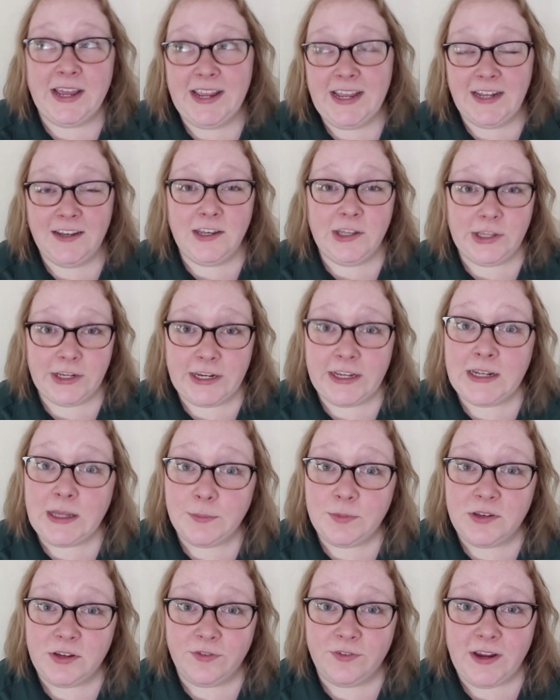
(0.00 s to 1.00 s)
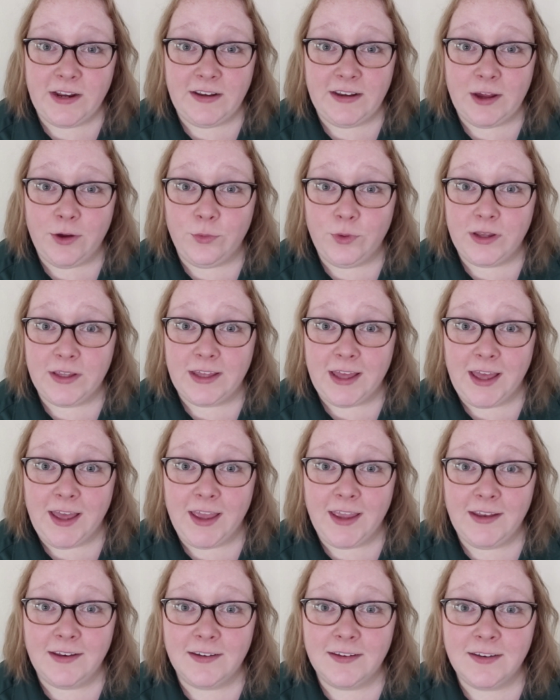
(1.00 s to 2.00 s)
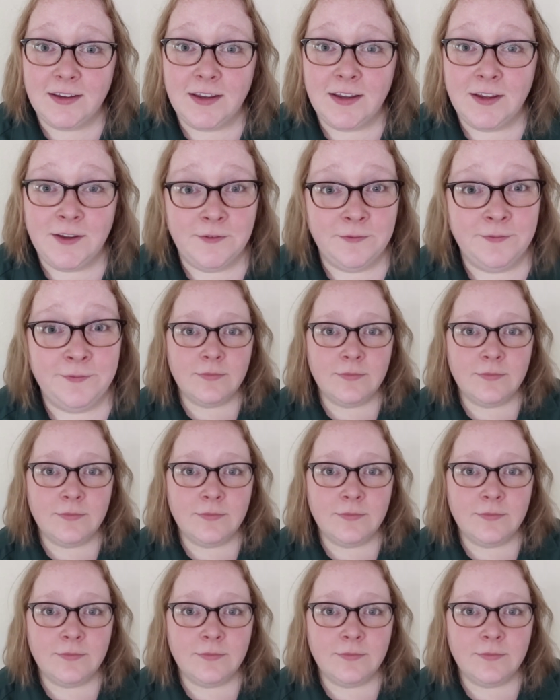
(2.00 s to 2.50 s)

but I had to look it up to find out what kind.